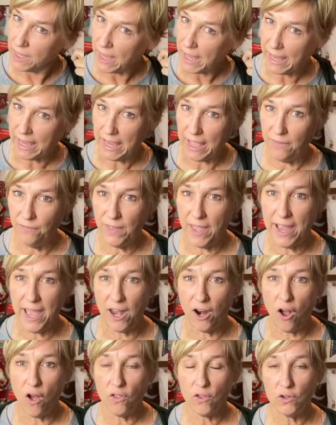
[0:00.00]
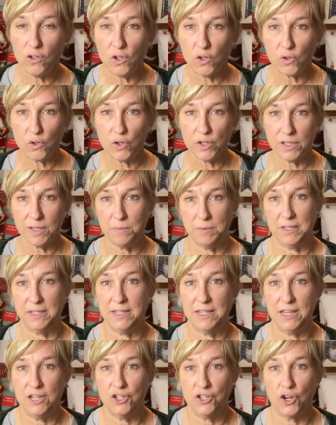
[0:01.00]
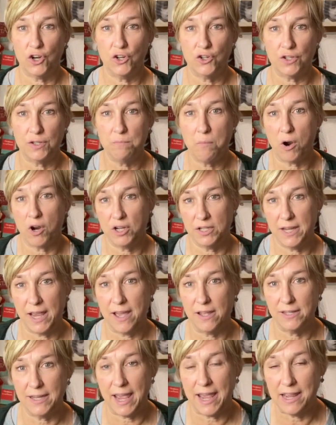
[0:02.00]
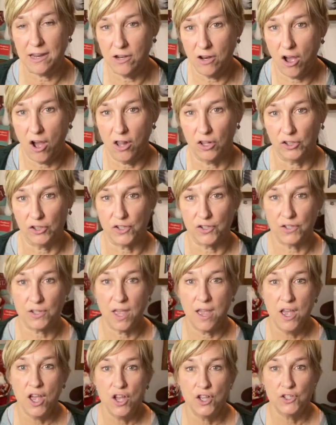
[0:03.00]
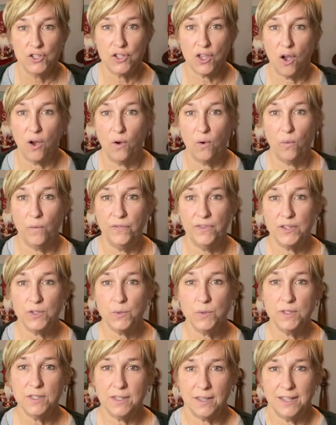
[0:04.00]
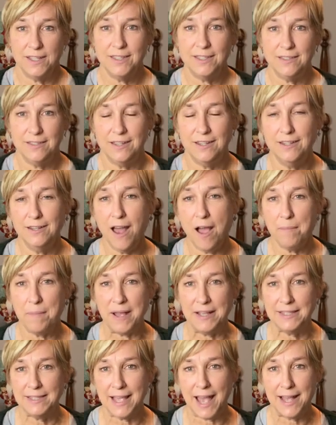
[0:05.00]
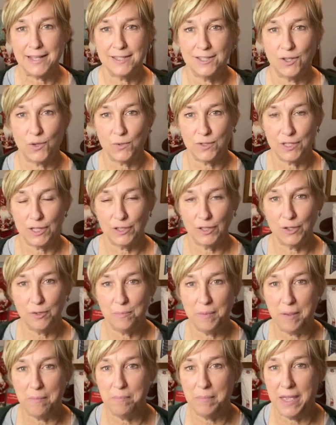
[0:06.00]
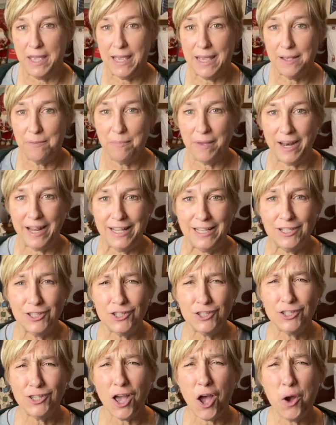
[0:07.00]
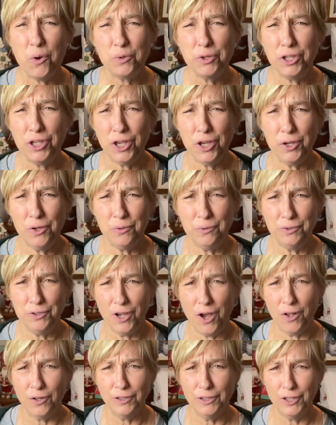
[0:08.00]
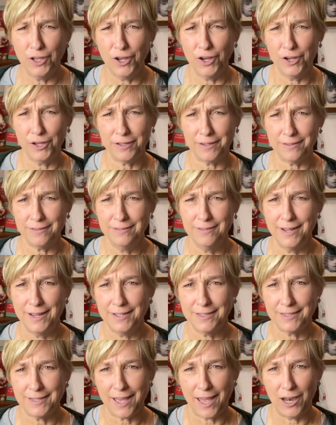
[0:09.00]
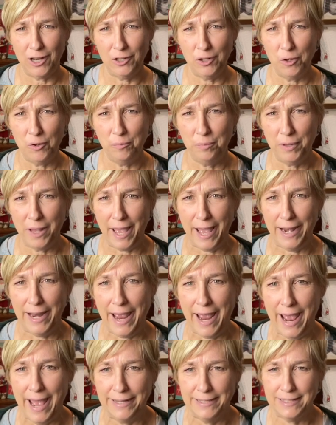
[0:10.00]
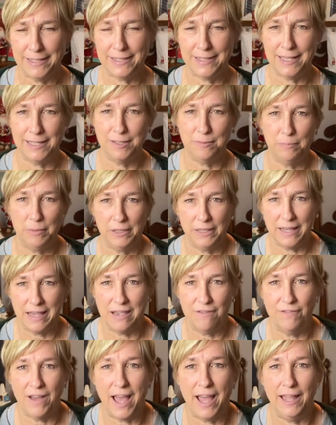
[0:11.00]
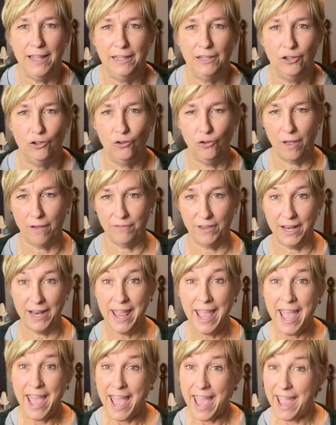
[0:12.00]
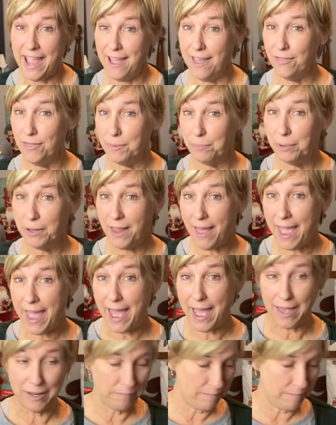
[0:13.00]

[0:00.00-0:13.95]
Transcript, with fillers: and they had all their little Christmas t-shirts marked down to $8. So this one's, it's not my size though. It's a little bit big, but it's so cute. Y'all look. It's got a little plaid hat and it says believe. I love it. And the plaid